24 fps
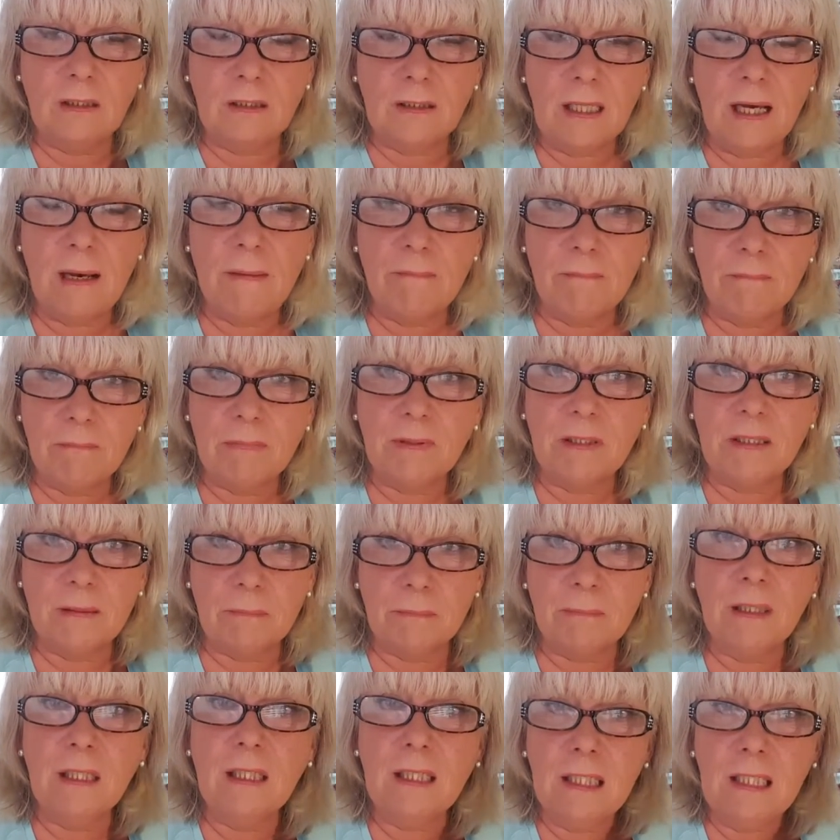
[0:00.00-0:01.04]
the
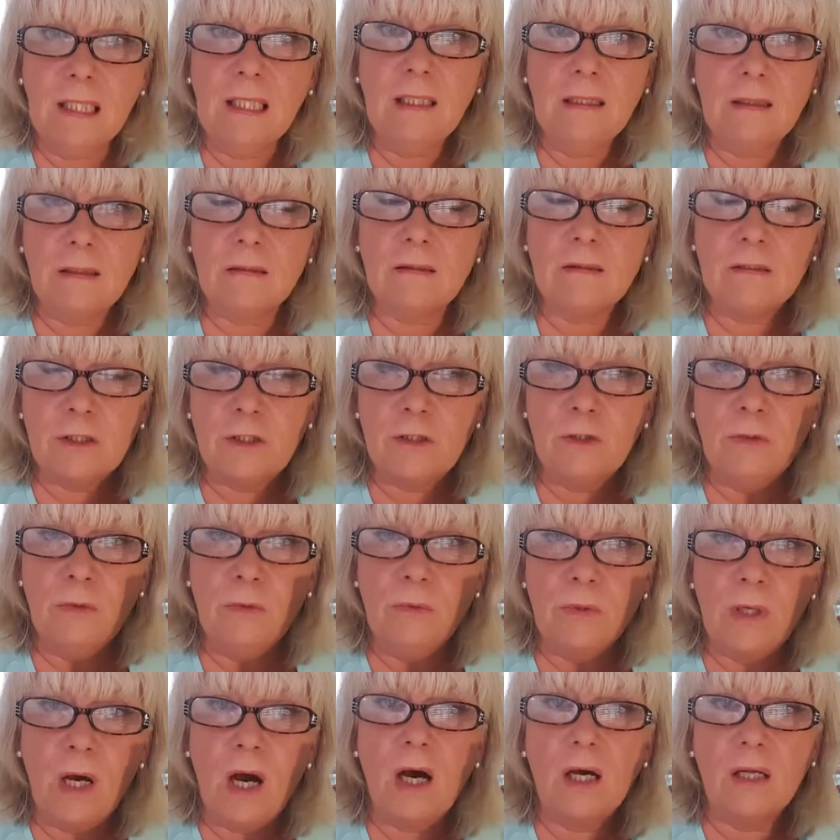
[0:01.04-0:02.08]
money to
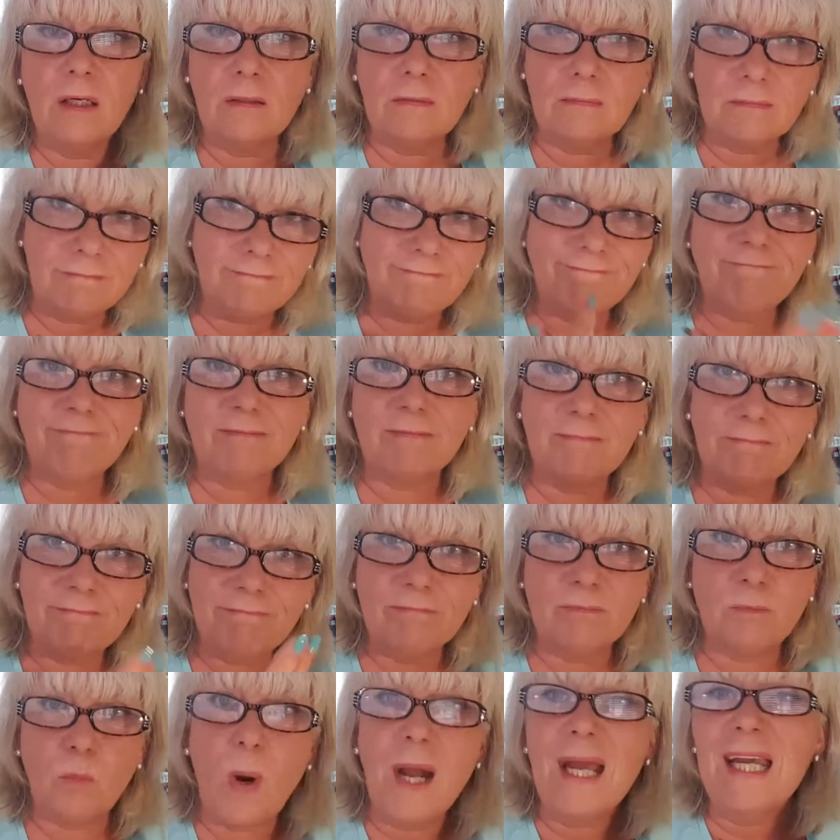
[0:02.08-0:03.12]
not
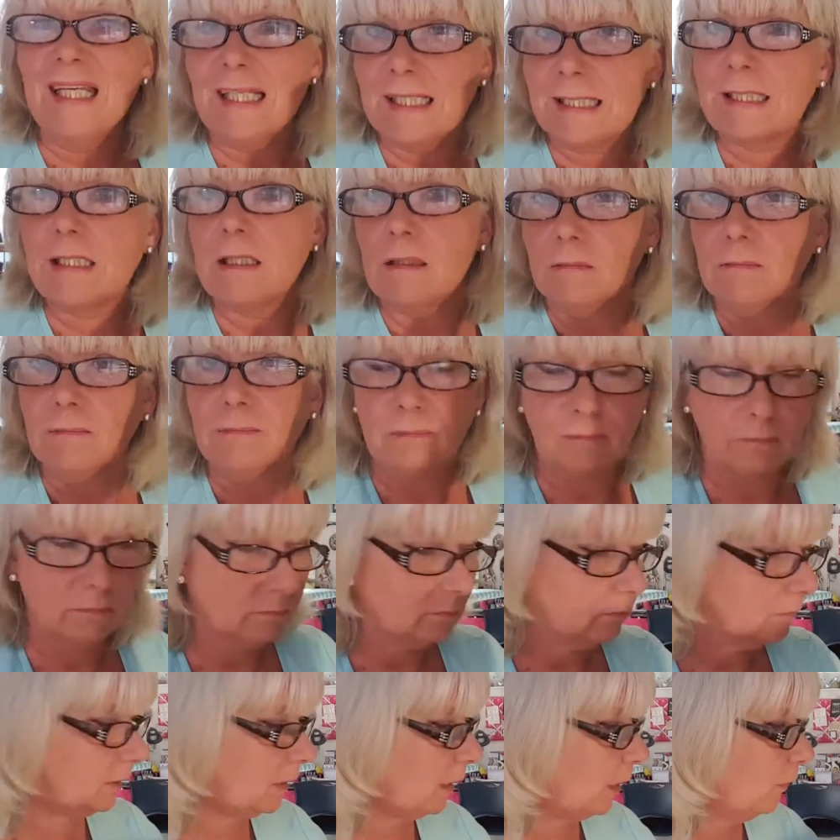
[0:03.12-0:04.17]
waste.
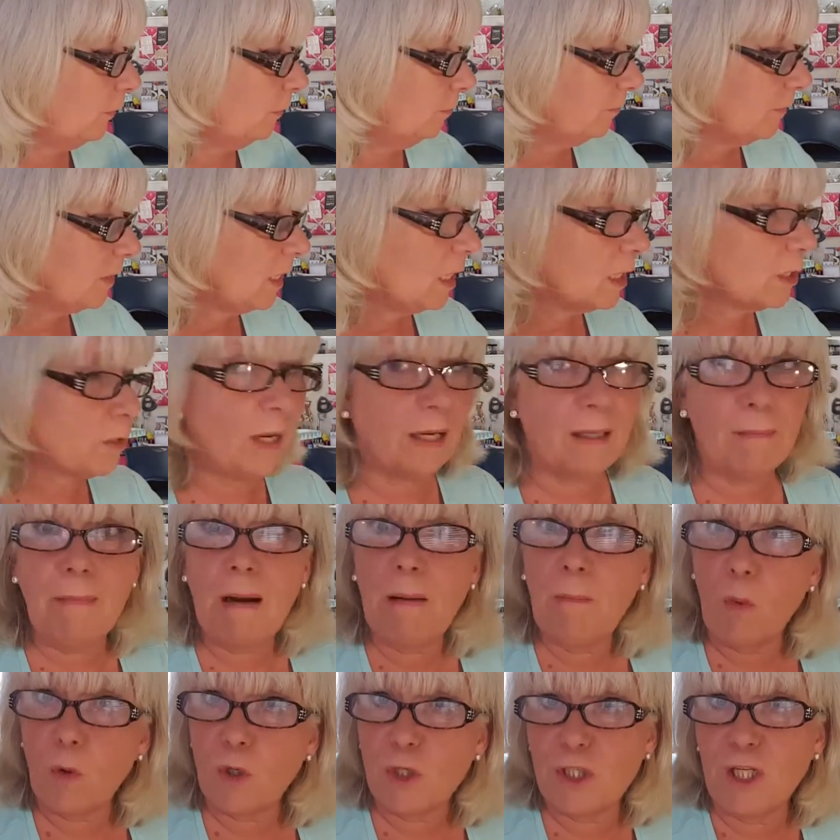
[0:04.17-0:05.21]
So I can
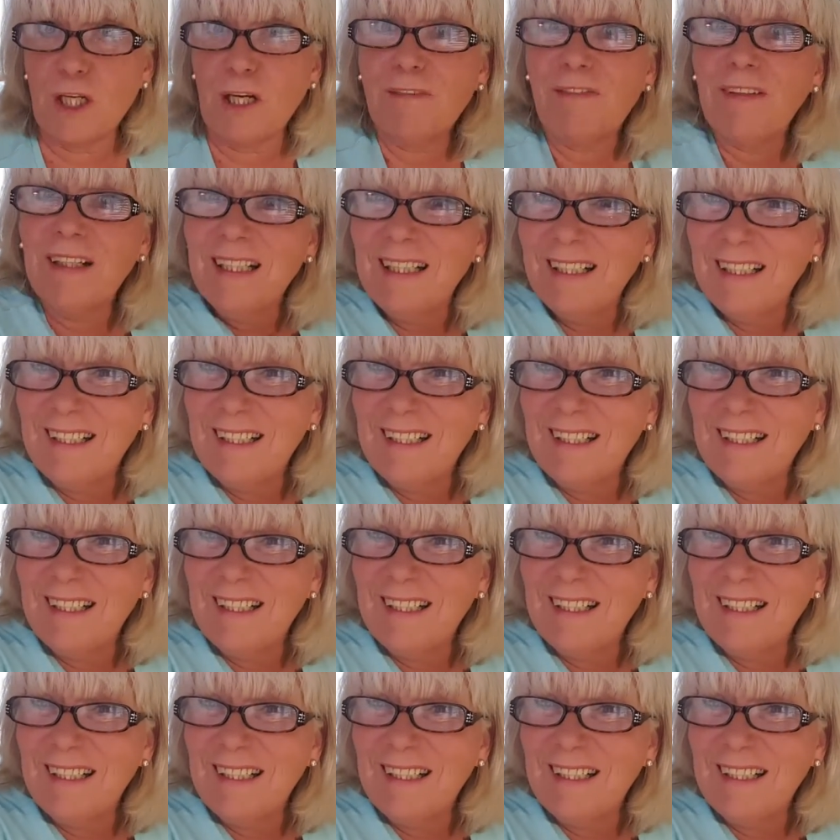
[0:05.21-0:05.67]
buy more stuff.